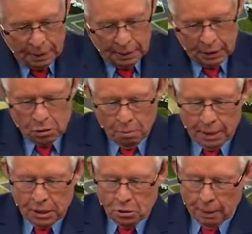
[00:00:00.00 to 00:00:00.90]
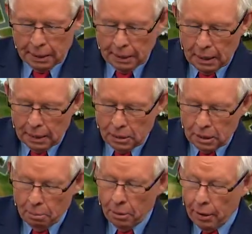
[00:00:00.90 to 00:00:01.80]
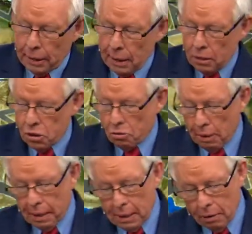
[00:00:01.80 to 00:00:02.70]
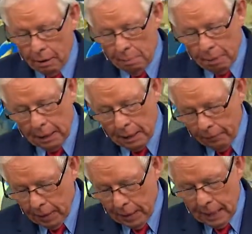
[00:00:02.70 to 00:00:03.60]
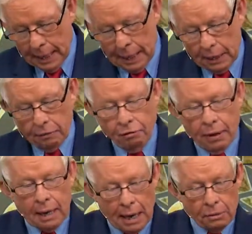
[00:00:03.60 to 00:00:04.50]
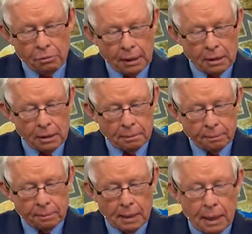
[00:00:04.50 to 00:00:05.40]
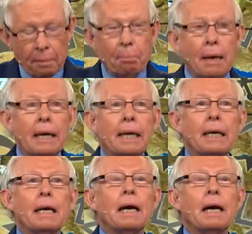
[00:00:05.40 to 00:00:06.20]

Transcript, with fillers: This right is recognized in America, Australia, Great Britain, and other free countries. Many